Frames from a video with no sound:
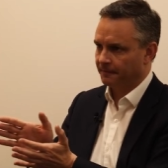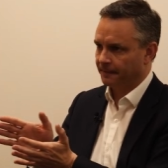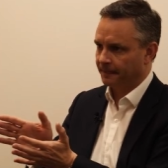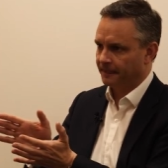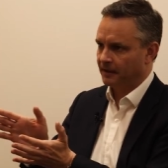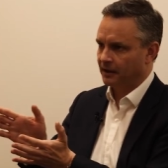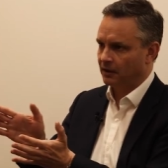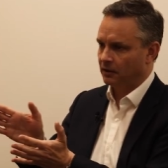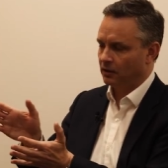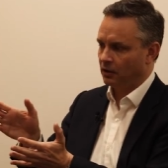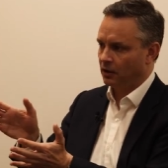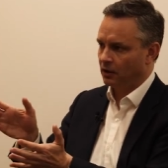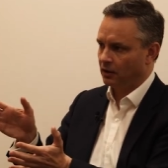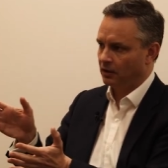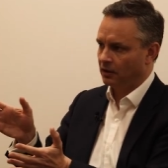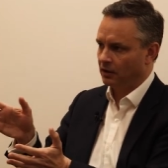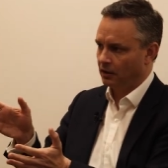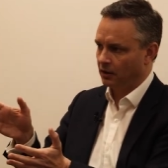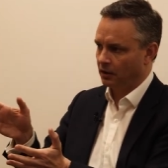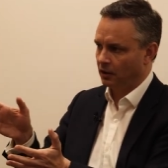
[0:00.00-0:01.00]
Now,
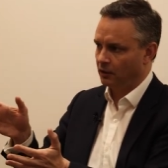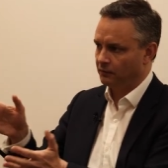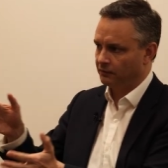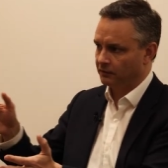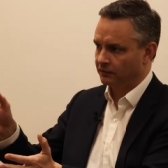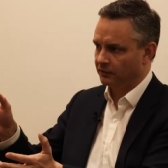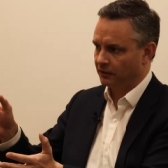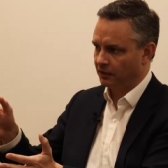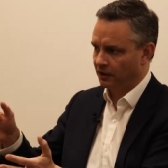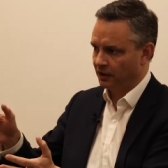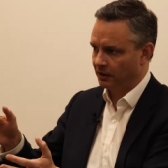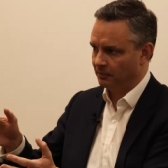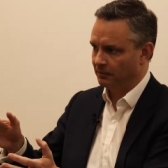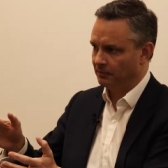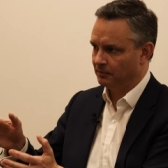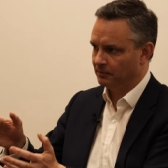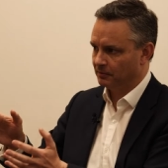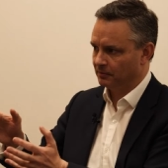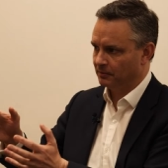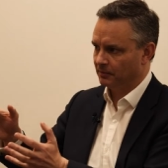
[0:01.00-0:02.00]
over
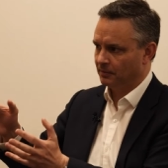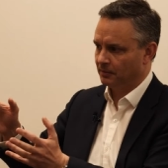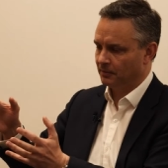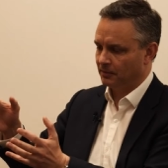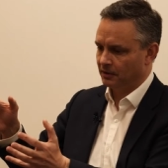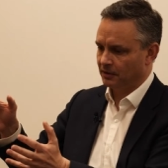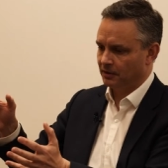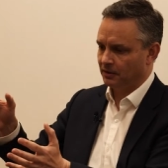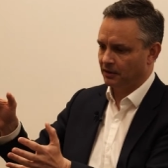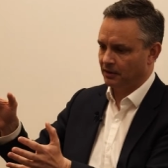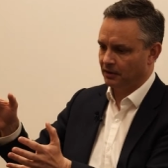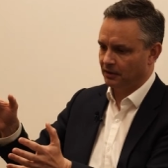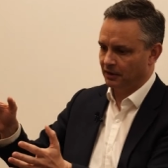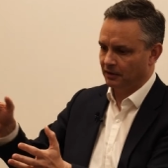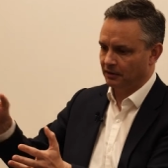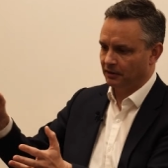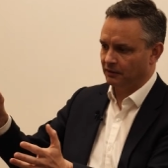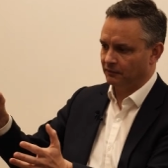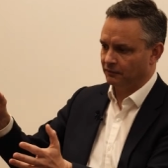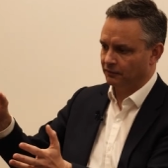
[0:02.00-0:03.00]
time,
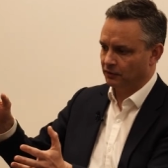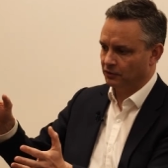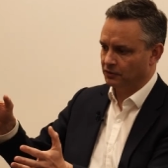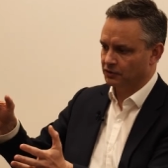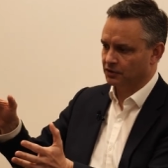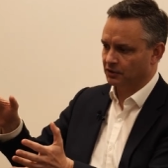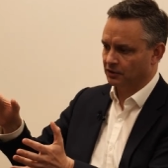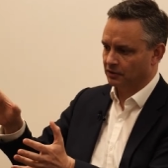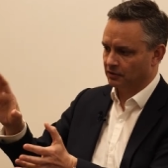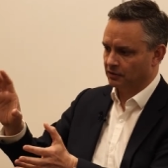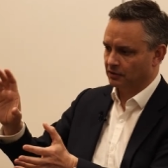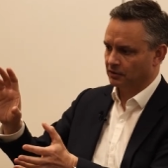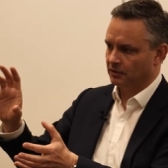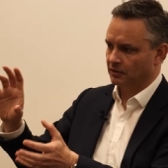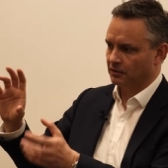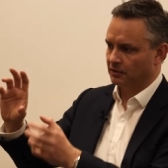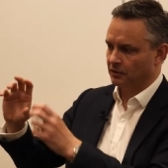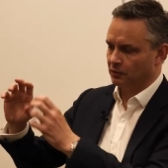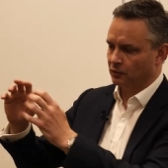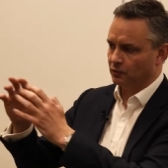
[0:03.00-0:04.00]
and in the future,
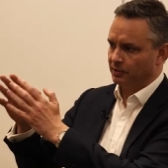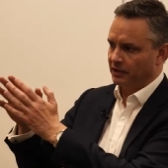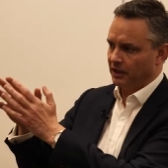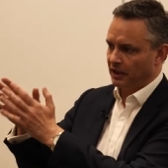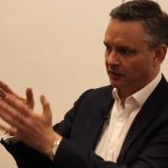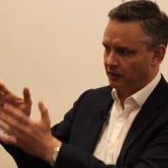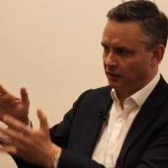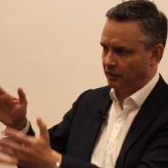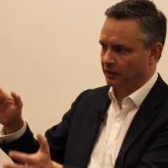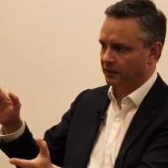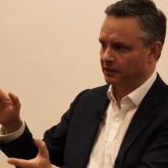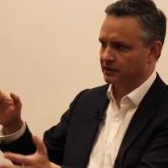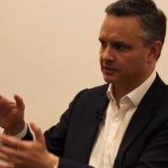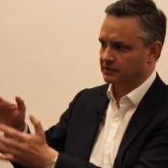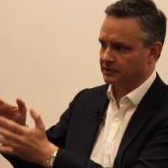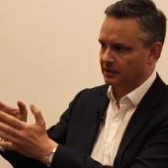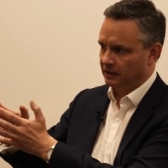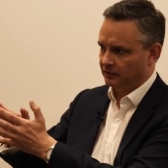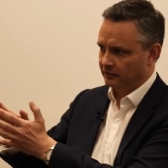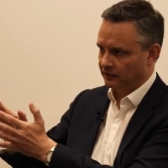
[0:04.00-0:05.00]
there will be other
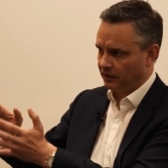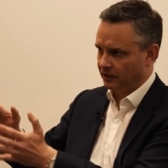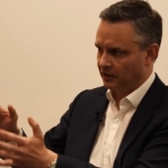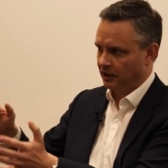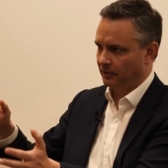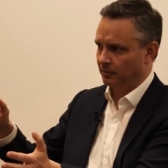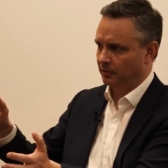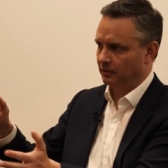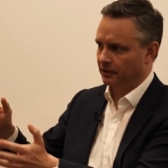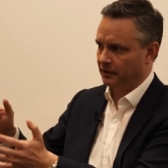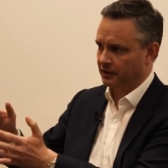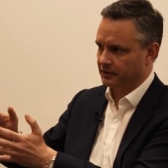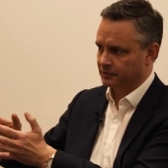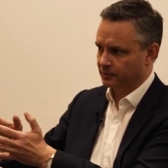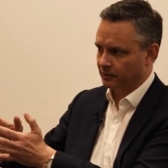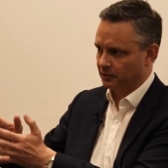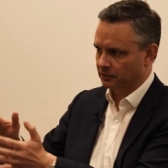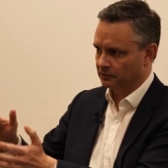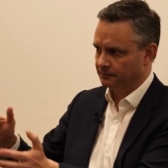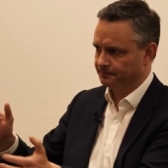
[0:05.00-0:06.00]
things that decouple as
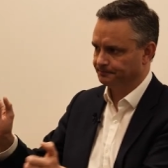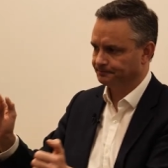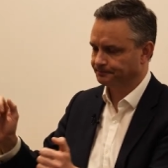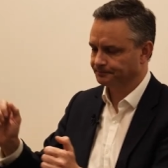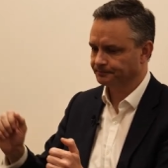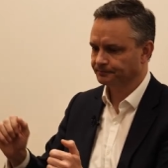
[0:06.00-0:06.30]
well.